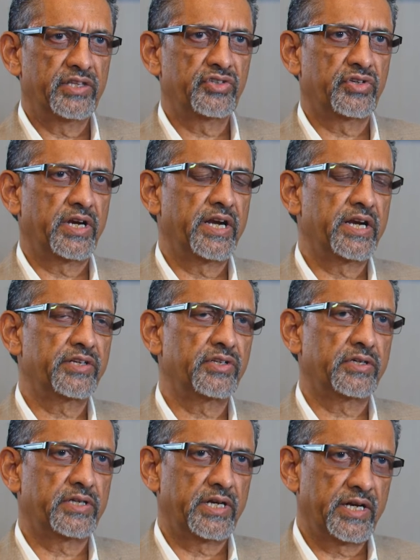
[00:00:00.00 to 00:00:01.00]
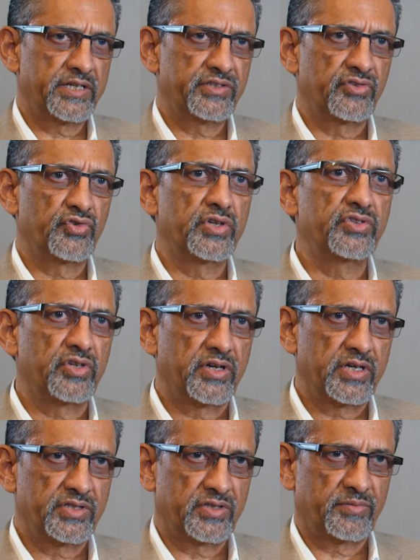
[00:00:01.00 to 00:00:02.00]
it creates the
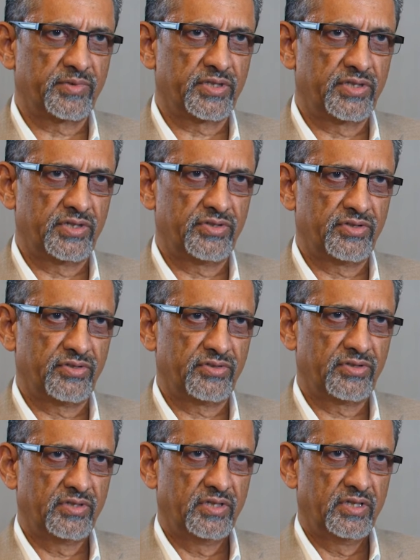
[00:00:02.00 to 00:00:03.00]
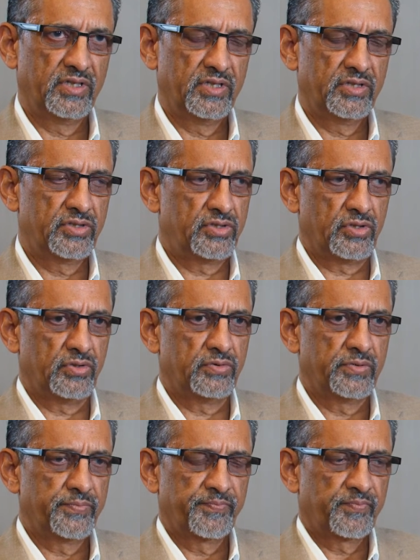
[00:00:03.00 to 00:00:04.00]
regeneration of the tissues. So
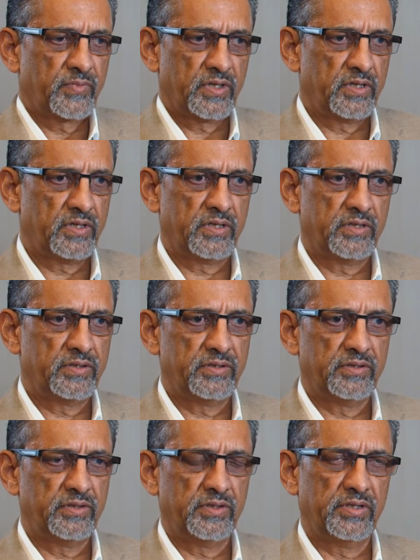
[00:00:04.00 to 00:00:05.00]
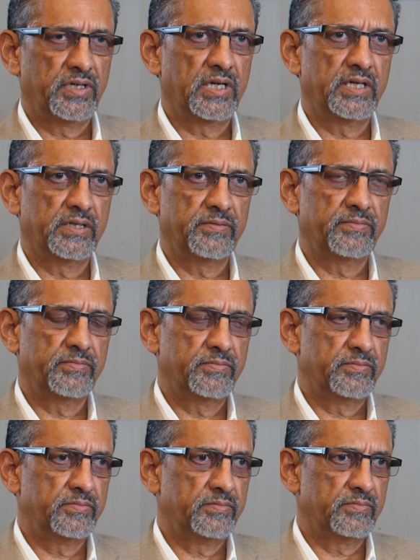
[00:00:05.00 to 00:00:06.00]
you really,
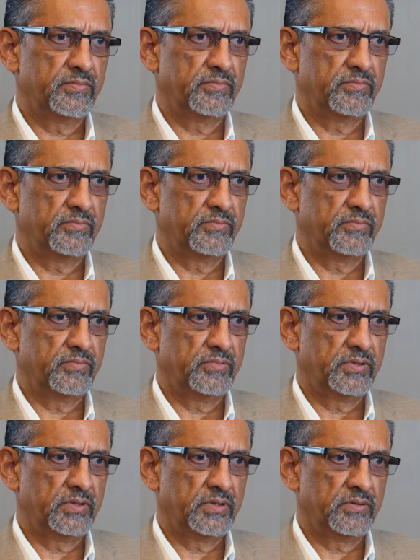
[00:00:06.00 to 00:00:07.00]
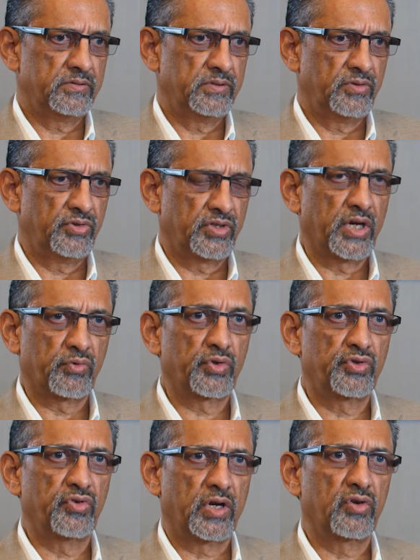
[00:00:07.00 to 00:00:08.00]
you get what
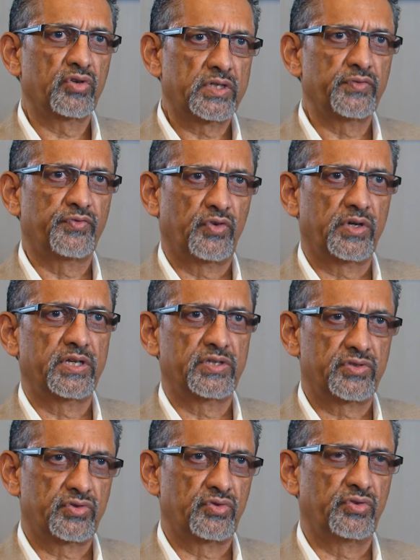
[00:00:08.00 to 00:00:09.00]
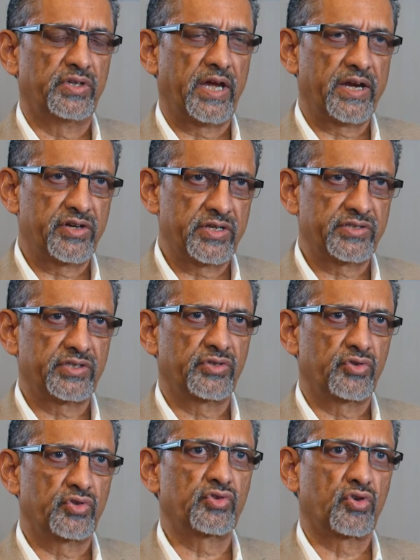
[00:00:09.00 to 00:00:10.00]
you are looking for, is to address the
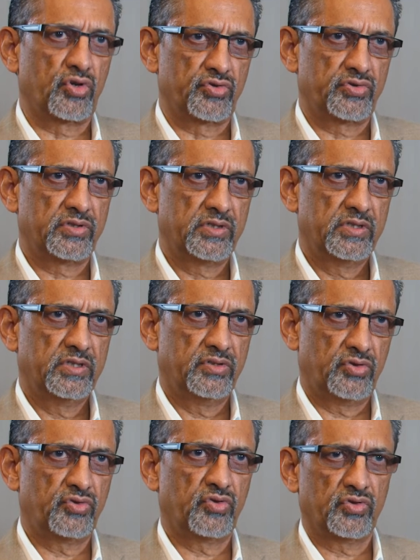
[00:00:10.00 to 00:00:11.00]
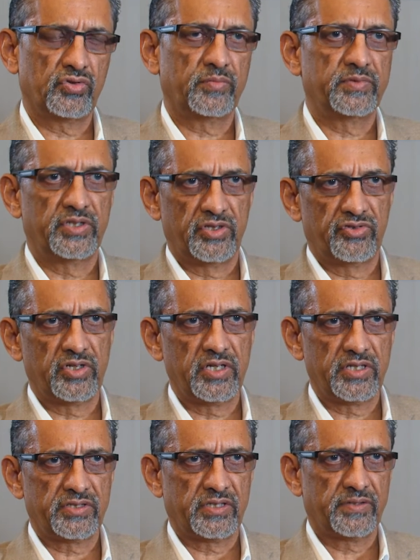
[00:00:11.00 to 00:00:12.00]
root cause of the
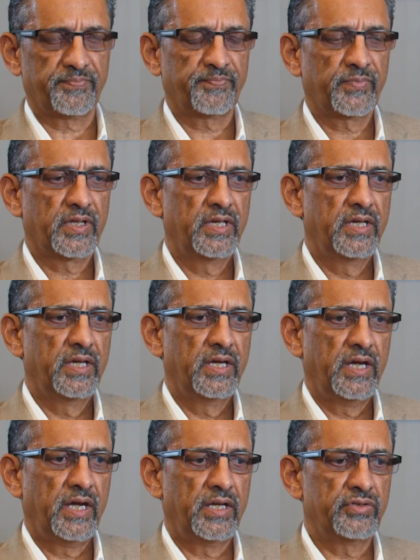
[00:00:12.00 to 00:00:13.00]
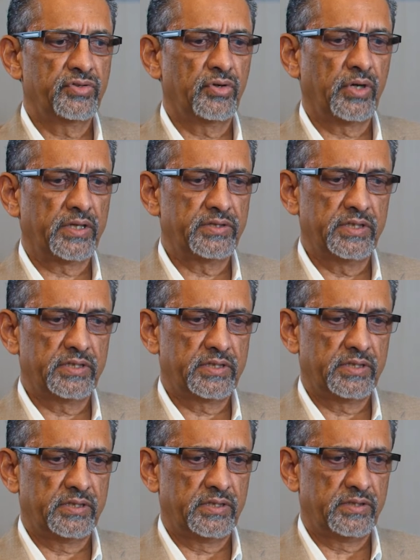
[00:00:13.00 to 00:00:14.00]
degeneration. And so I think
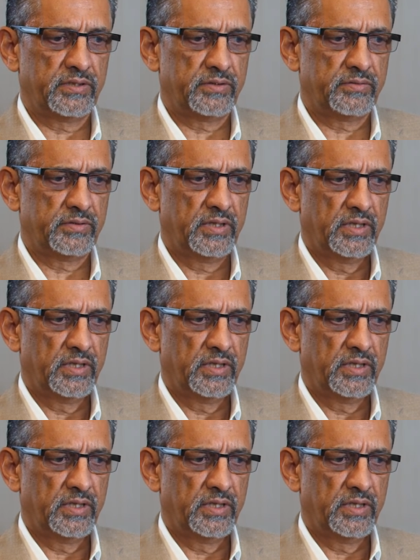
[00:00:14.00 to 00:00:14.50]
the